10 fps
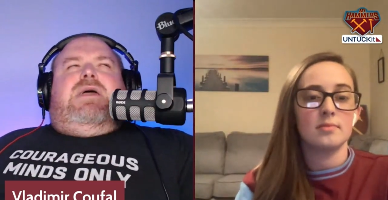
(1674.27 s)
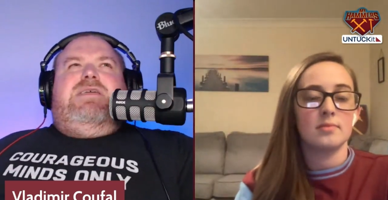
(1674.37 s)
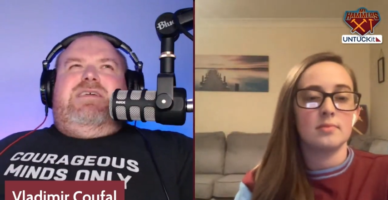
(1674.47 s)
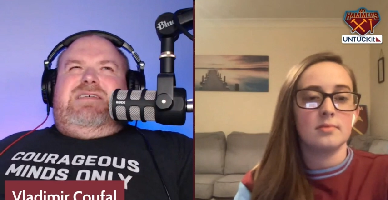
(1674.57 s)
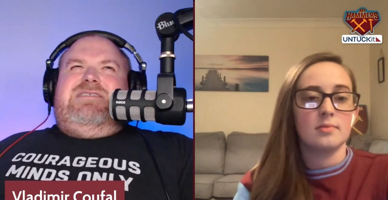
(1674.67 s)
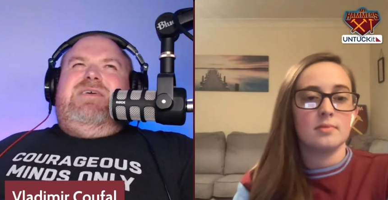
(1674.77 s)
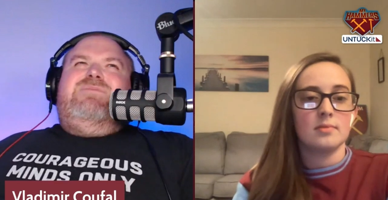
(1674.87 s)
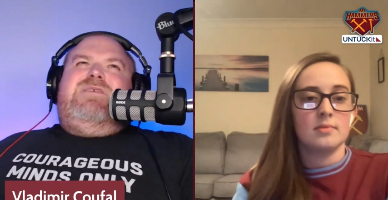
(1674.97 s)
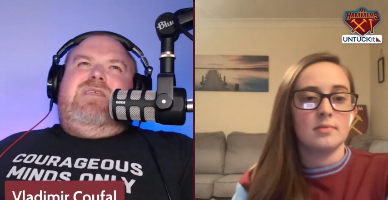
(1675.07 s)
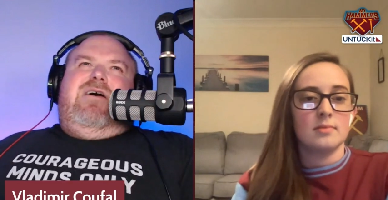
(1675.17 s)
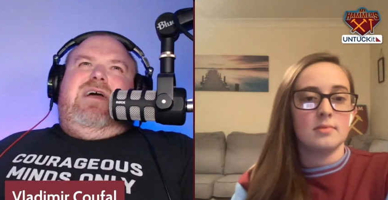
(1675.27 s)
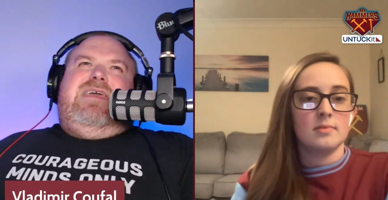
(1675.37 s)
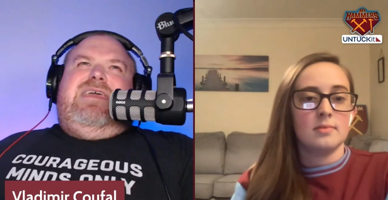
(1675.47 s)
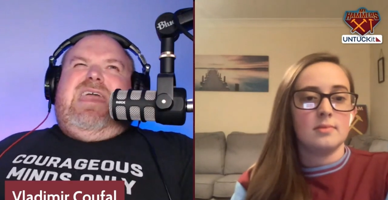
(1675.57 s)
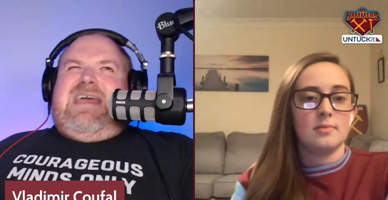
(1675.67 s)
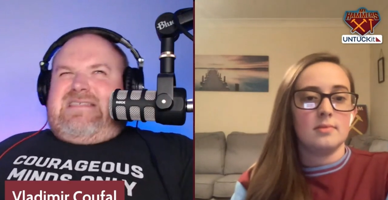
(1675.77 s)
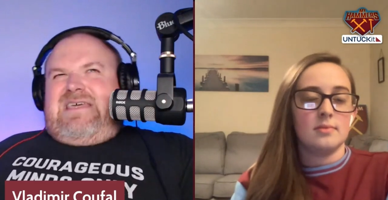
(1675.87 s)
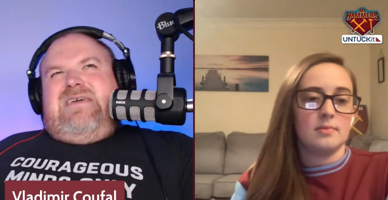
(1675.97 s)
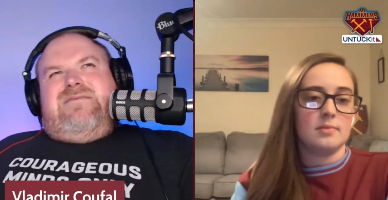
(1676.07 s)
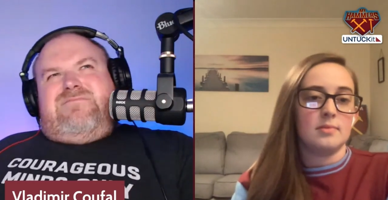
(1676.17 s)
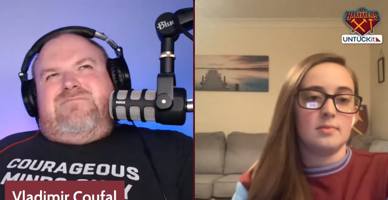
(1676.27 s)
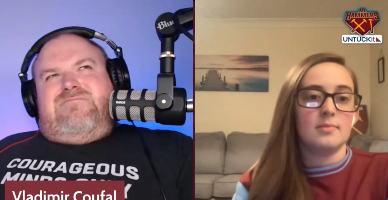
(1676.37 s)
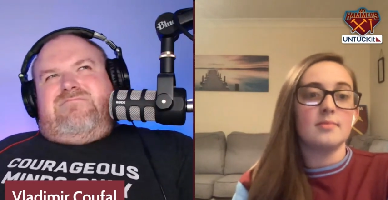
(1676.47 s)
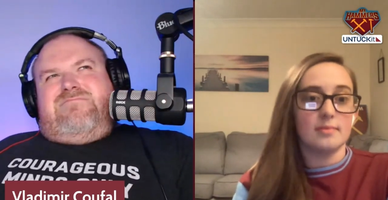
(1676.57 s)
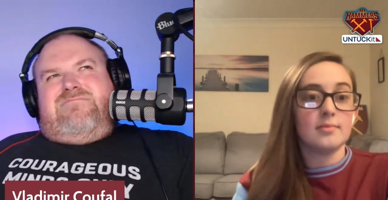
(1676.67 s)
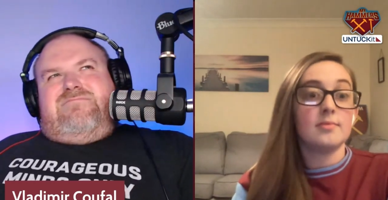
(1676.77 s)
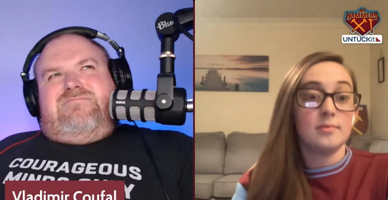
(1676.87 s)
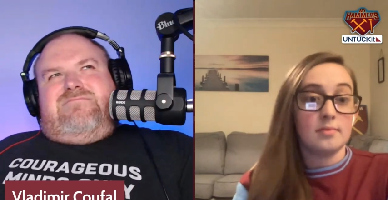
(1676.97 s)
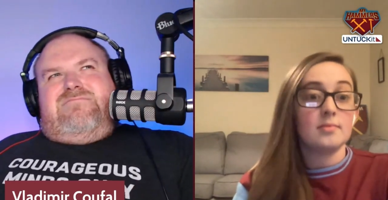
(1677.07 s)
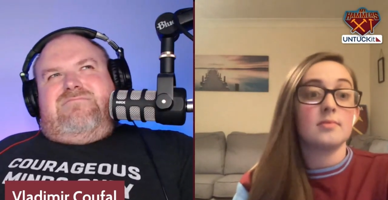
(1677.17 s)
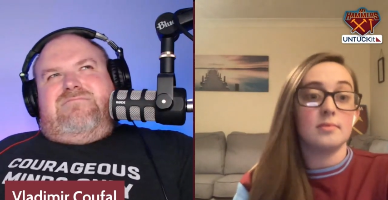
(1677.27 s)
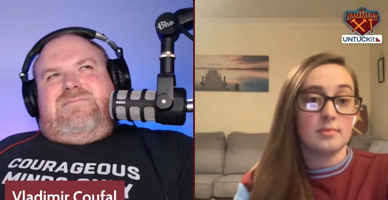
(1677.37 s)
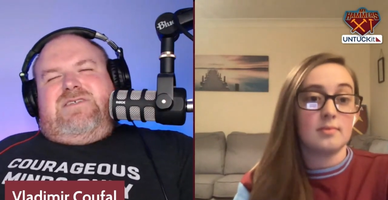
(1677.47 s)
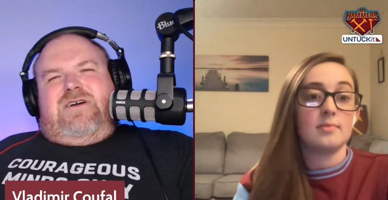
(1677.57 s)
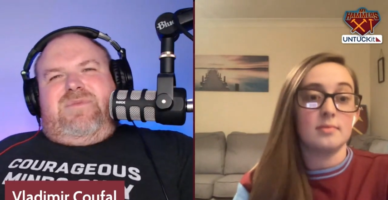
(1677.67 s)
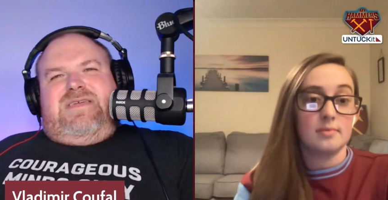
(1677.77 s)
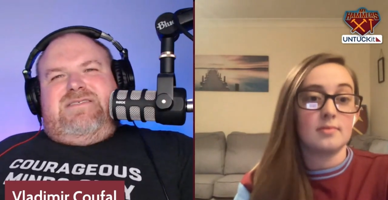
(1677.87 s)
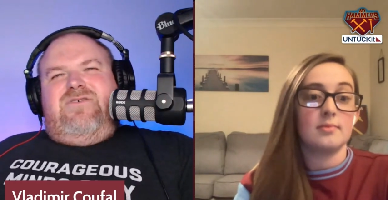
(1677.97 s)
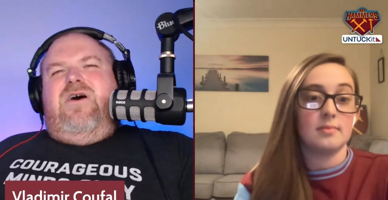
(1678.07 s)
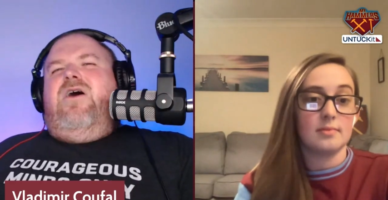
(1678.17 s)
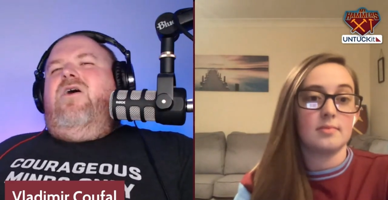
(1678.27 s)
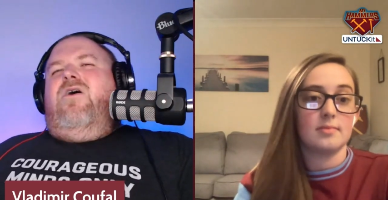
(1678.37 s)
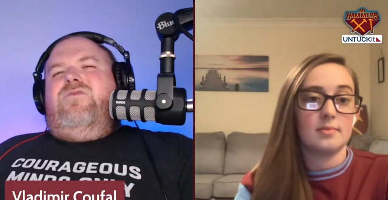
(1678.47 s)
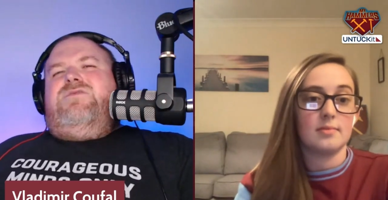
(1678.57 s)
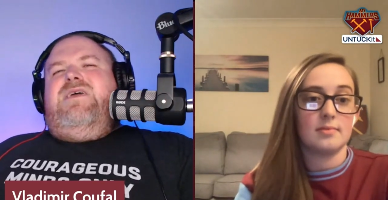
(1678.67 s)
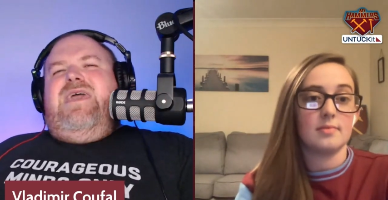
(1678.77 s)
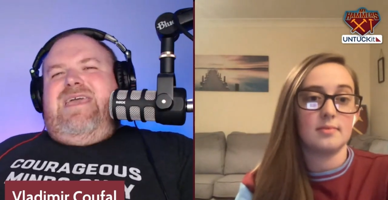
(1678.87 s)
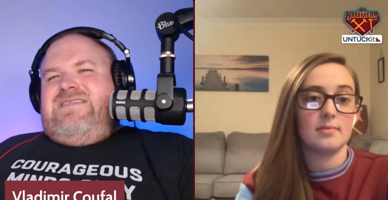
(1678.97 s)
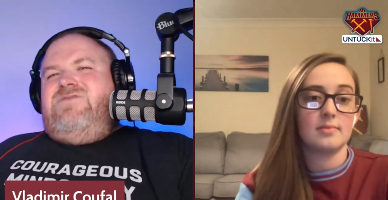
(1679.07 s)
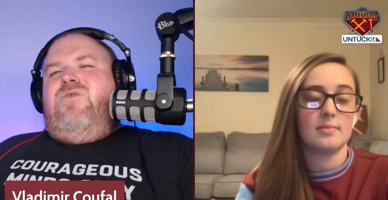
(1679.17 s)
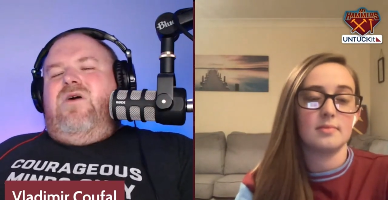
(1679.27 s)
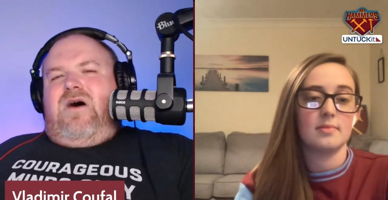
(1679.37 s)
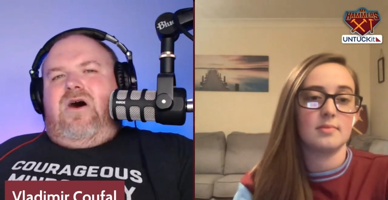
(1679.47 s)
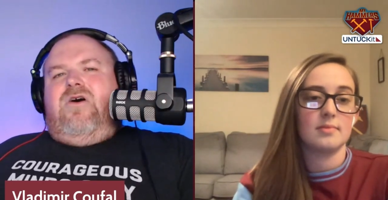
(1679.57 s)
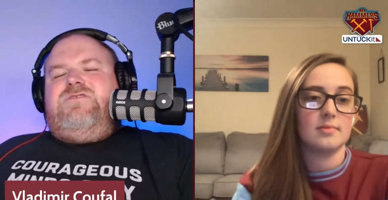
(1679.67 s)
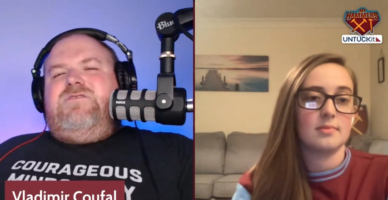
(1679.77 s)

Speaker 1: He just seems to like get it. Mm. Do you know what I mean? It's not hard. It is not hard